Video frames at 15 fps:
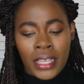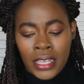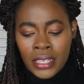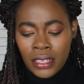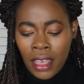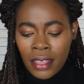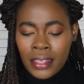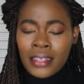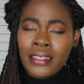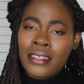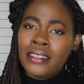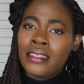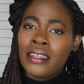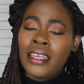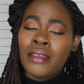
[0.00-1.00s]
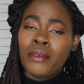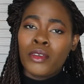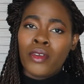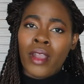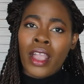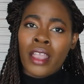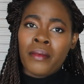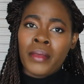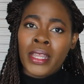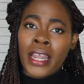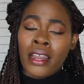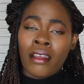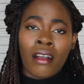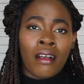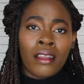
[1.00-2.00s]
Is authenticity a requirement
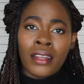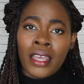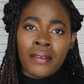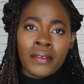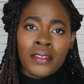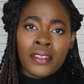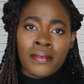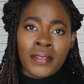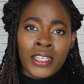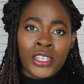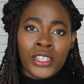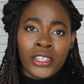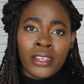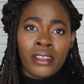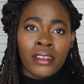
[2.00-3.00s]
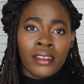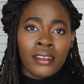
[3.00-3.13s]
at all levels of teaching?